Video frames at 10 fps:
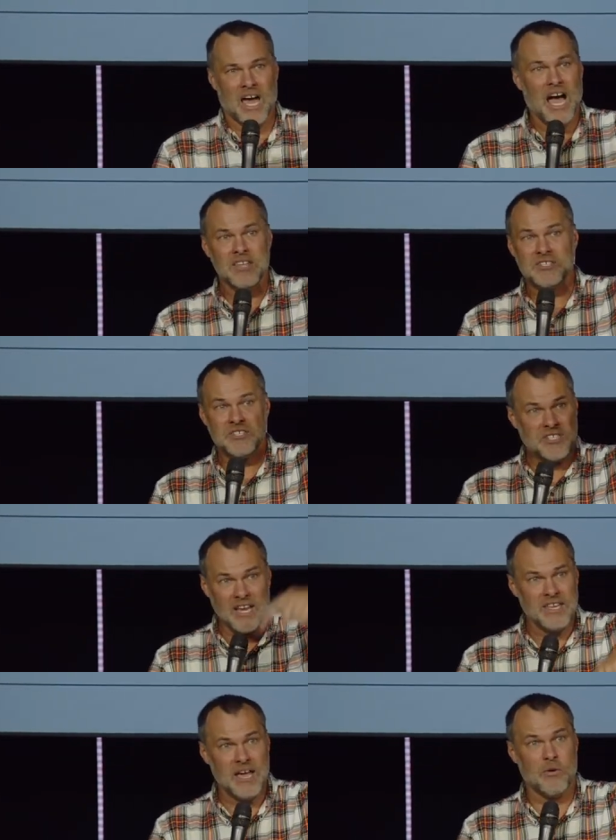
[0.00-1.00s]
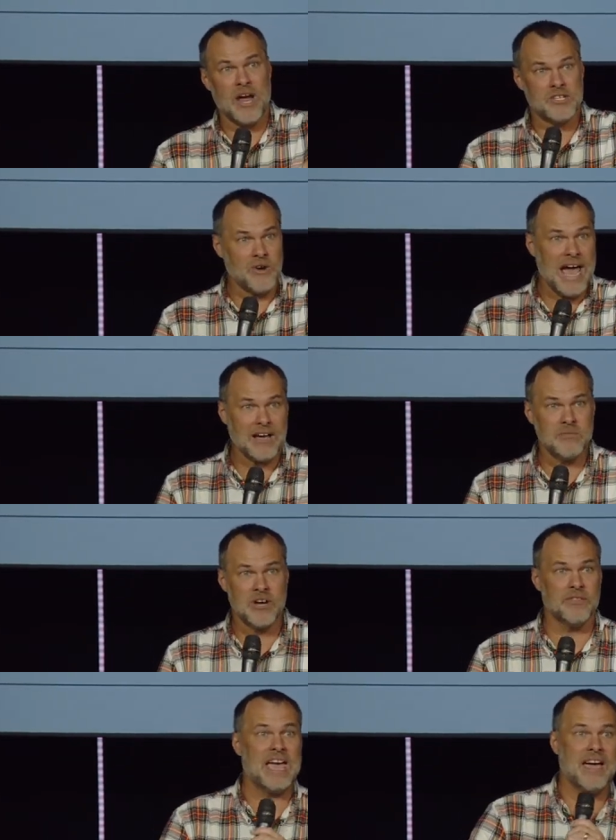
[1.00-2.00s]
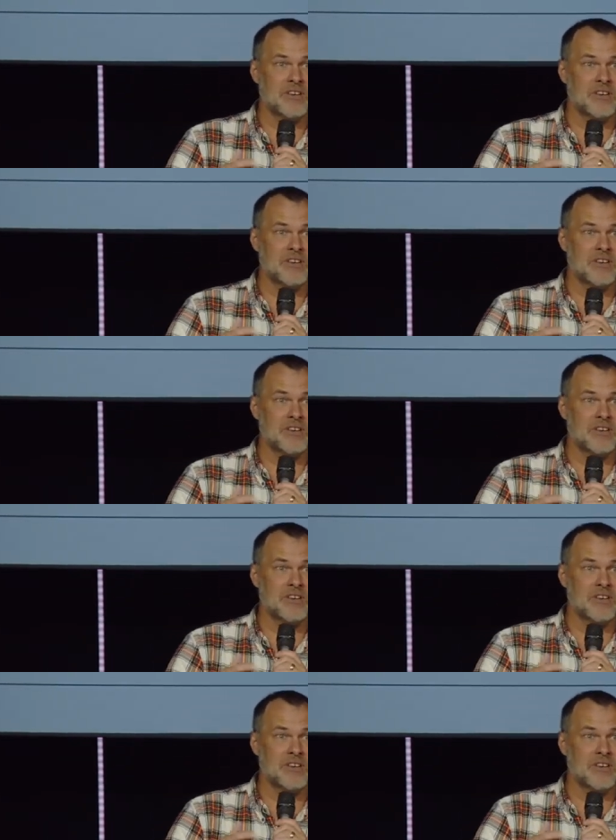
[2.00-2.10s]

Not Sunday where I drag them here and